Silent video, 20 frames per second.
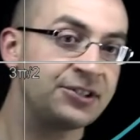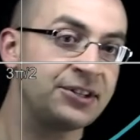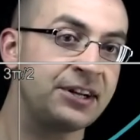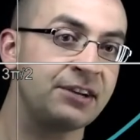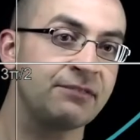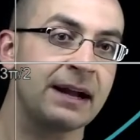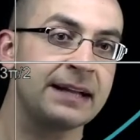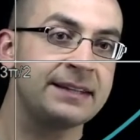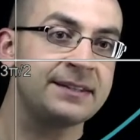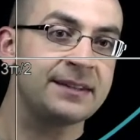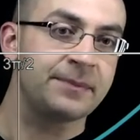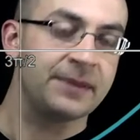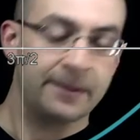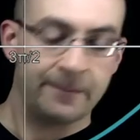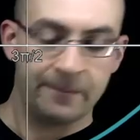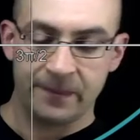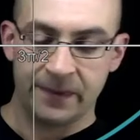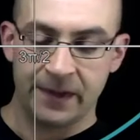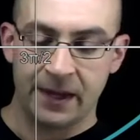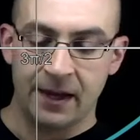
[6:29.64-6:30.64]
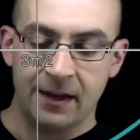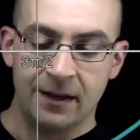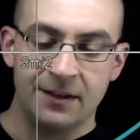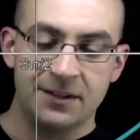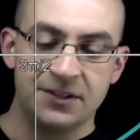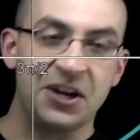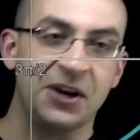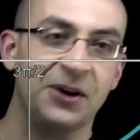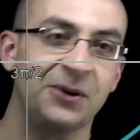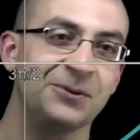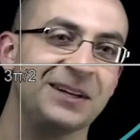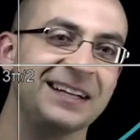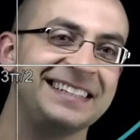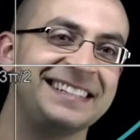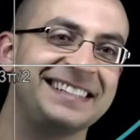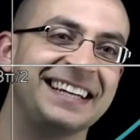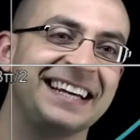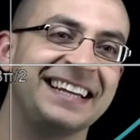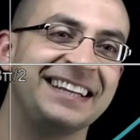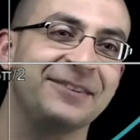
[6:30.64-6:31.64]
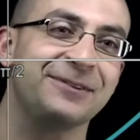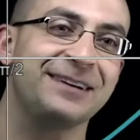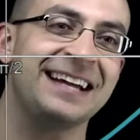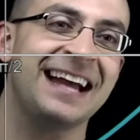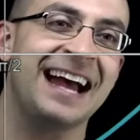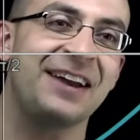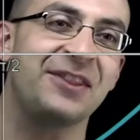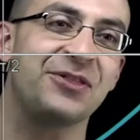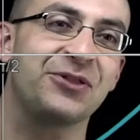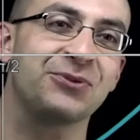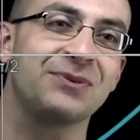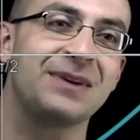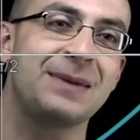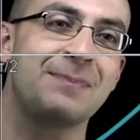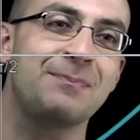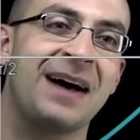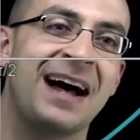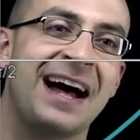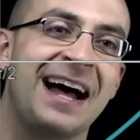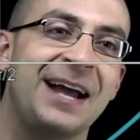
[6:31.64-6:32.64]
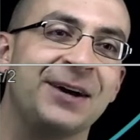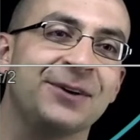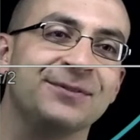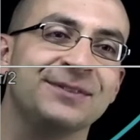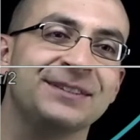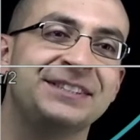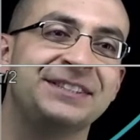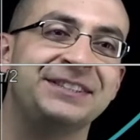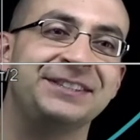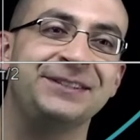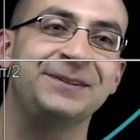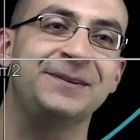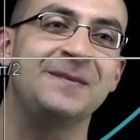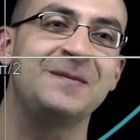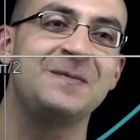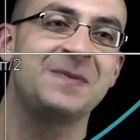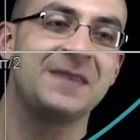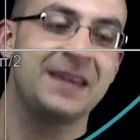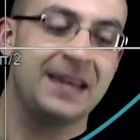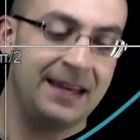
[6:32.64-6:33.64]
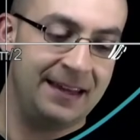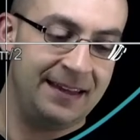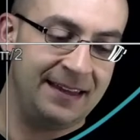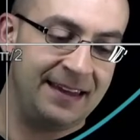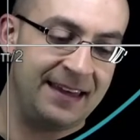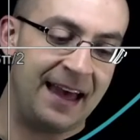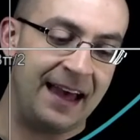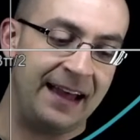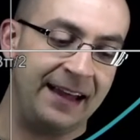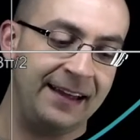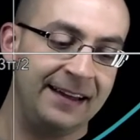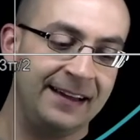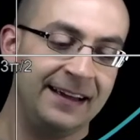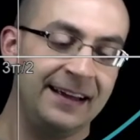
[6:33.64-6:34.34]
did write something. So let's say that we had 3 pi over 2, k.